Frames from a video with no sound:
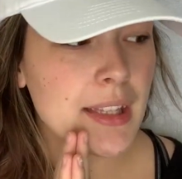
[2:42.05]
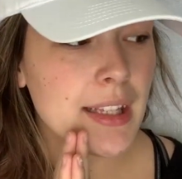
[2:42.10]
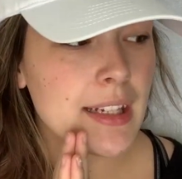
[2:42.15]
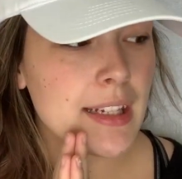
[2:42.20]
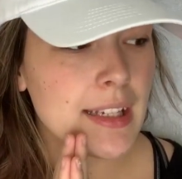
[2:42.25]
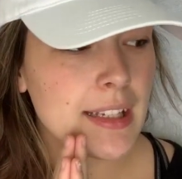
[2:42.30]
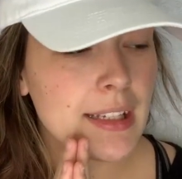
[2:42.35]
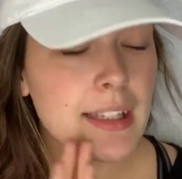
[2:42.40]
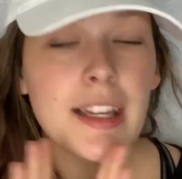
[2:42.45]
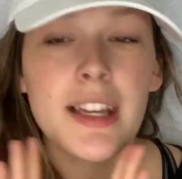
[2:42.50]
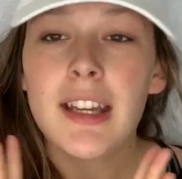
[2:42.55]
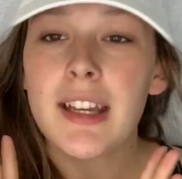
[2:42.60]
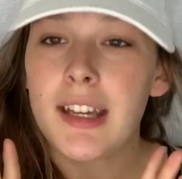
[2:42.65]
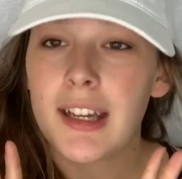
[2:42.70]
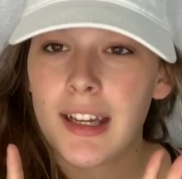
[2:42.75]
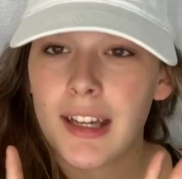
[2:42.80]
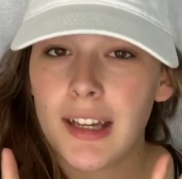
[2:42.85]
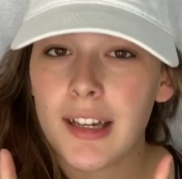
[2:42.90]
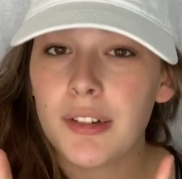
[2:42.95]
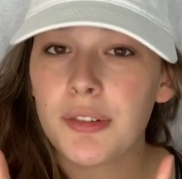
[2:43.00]
gonna
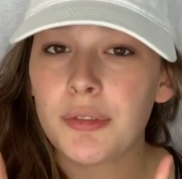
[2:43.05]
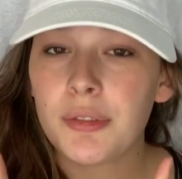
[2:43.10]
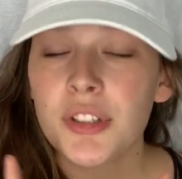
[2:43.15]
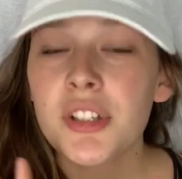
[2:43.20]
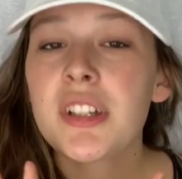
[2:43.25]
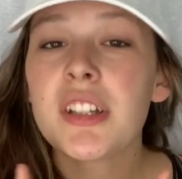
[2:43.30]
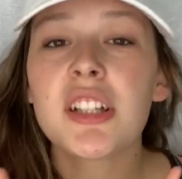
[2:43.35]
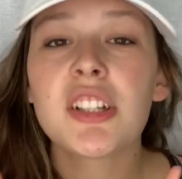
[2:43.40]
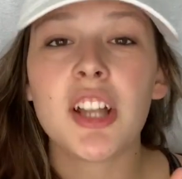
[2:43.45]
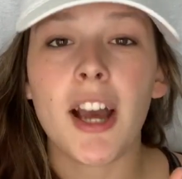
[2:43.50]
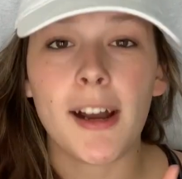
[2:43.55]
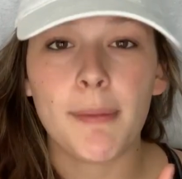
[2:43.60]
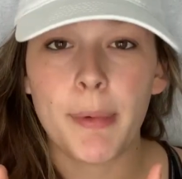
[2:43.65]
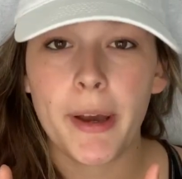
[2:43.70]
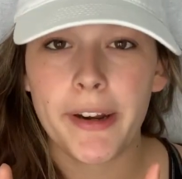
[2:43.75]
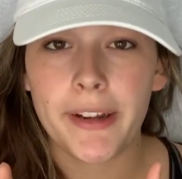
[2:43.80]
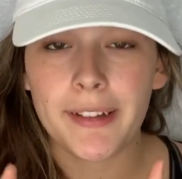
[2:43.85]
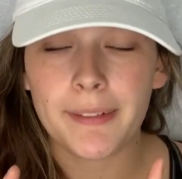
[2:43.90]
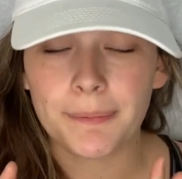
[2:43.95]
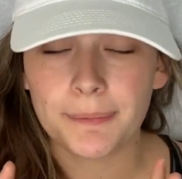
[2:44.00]
talk
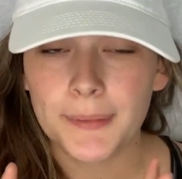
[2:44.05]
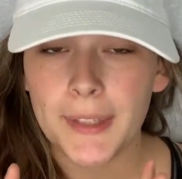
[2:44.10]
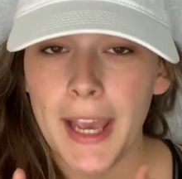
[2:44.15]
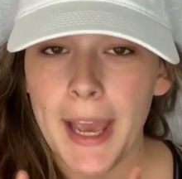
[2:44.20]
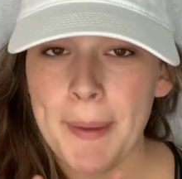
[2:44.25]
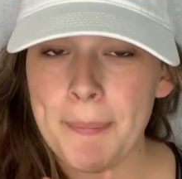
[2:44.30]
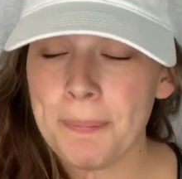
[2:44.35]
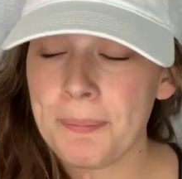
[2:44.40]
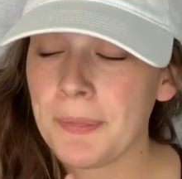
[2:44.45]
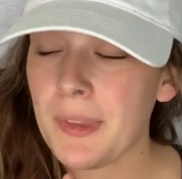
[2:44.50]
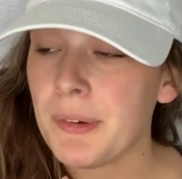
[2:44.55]
about it, okay?